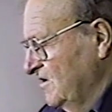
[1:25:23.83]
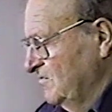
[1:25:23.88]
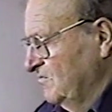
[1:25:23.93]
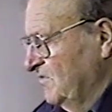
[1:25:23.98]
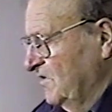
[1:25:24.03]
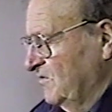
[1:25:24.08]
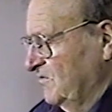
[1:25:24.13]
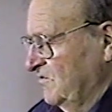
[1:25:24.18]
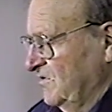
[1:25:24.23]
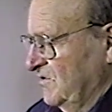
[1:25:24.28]

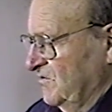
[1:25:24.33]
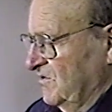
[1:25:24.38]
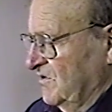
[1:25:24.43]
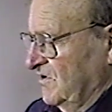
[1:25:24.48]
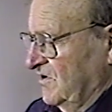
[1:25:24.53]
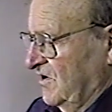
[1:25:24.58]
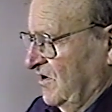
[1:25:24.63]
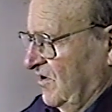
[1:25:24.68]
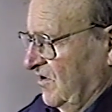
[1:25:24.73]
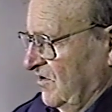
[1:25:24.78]
but we were
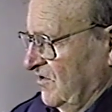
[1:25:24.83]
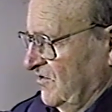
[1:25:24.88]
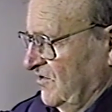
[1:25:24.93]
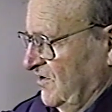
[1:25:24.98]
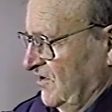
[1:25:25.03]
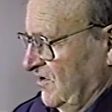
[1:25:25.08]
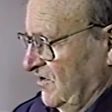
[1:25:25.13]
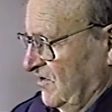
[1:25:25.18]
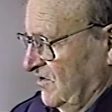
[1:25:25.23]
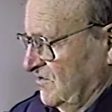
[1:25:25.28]
hauling the
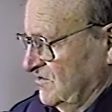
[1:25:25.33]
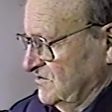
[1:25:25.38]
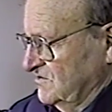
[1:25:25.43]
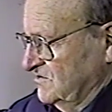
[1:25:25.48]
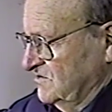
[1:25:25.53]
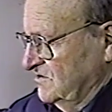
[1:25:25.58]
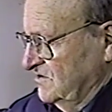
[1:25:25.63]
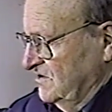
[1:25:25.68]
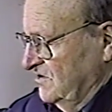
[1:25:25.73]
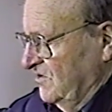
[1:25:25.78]
logs
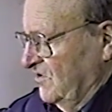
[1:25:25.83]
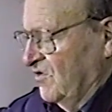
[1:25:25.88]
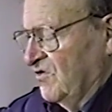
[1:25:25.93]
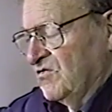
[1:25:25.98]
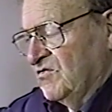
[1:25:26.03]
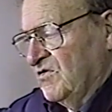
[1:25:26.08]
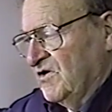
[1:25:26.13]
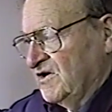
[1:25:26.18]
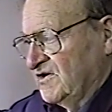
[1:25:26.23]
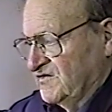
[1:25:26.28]
a long
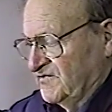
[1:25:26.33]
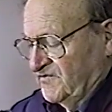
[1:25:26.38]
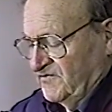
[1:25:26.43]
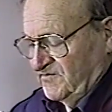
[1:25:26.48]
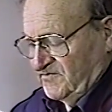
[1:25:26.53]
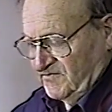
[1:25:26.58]
ways,